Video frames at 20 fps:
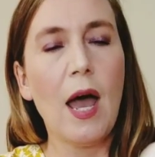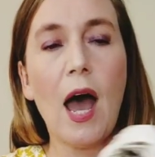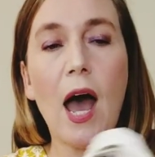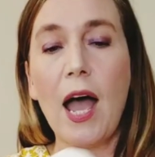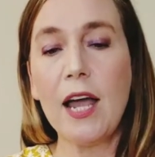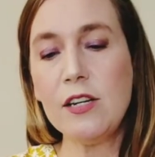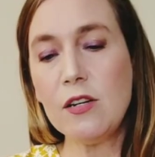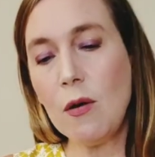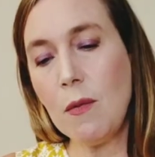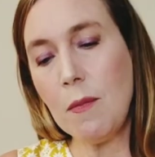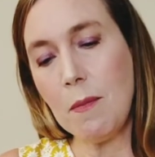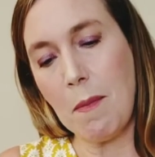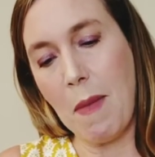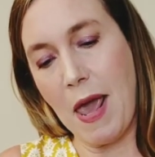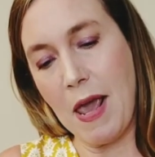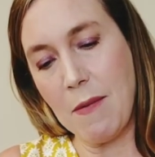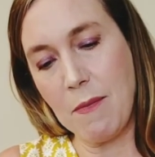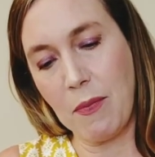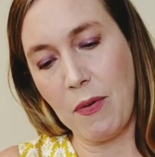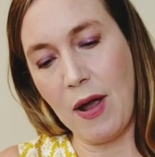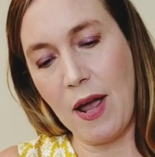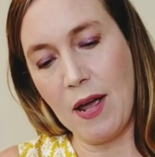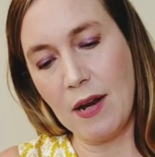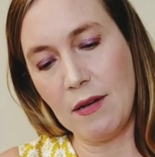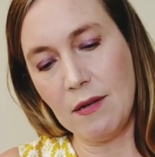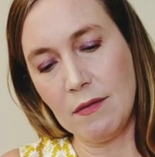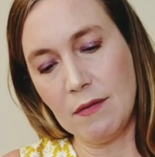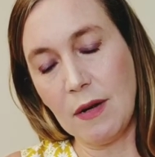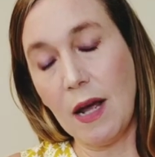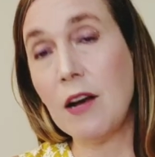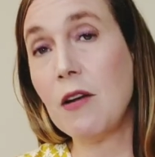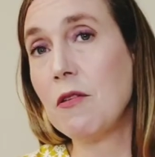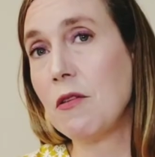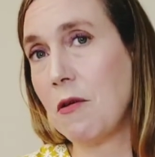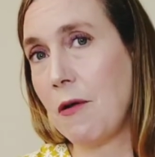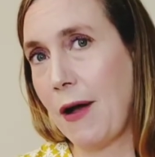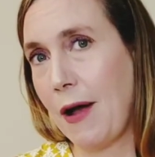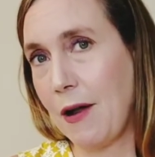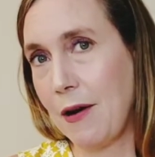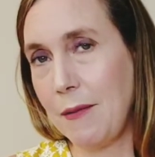I don't make bread. I don't know
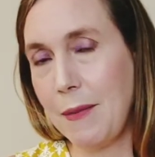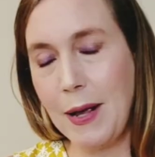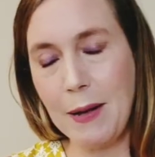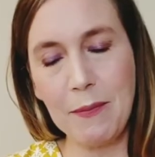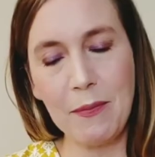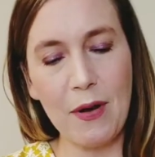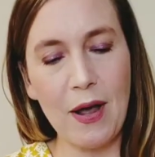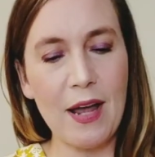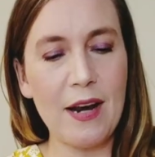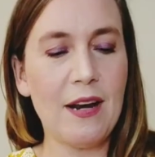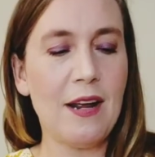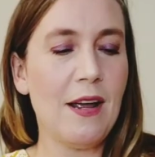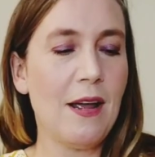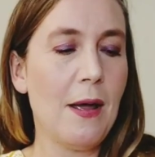how to make bread,